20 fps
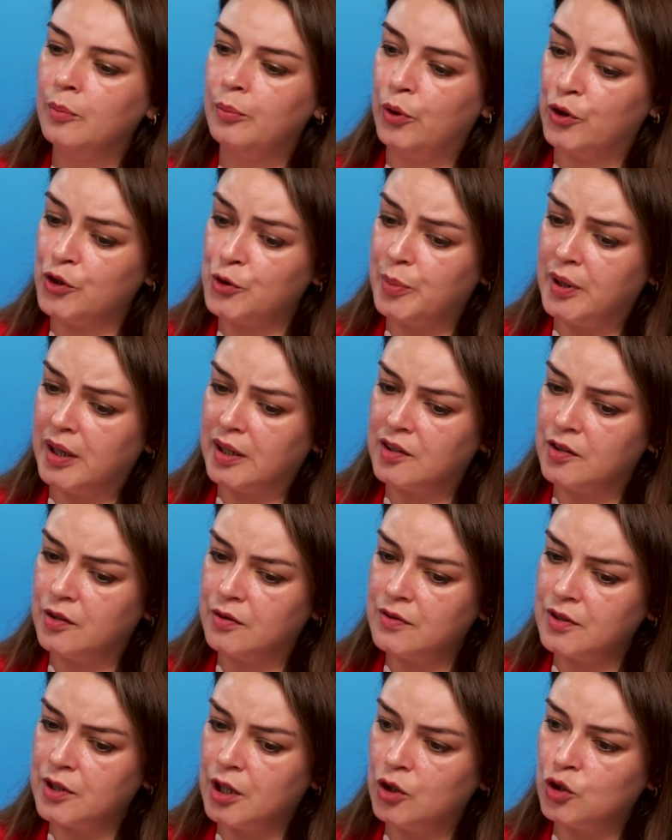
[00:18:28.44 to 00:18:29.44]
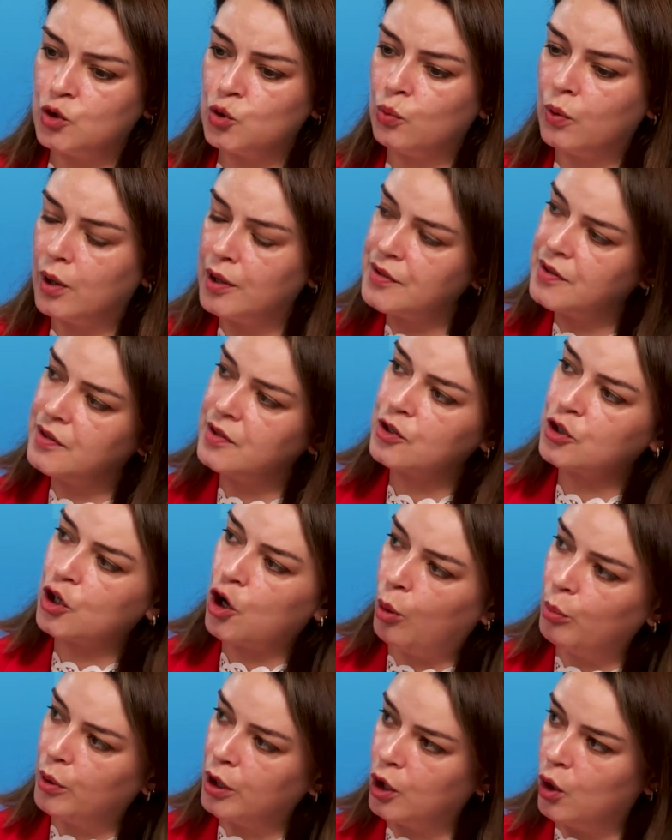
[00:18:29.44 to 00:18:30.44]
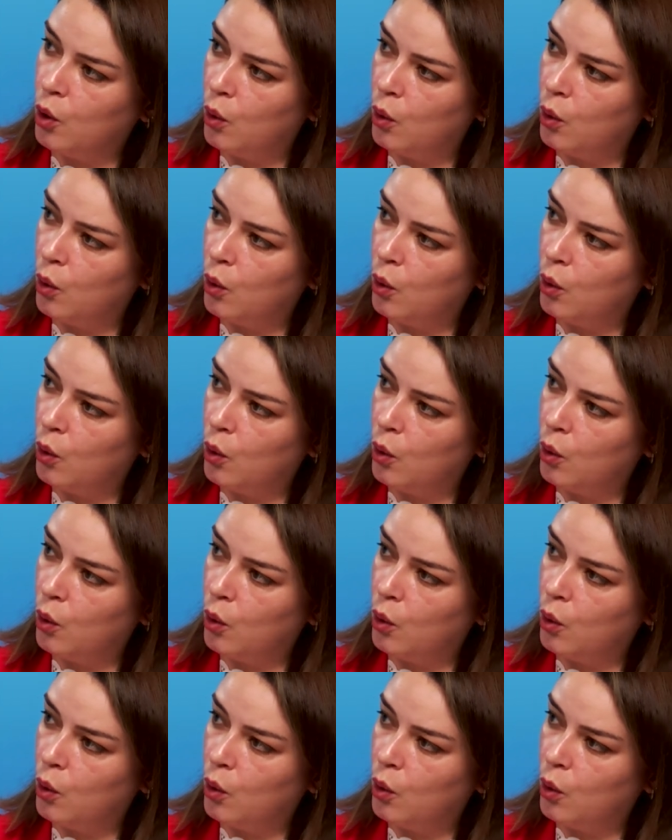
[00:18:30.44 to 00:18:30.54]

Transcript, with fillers: perspectives towards this common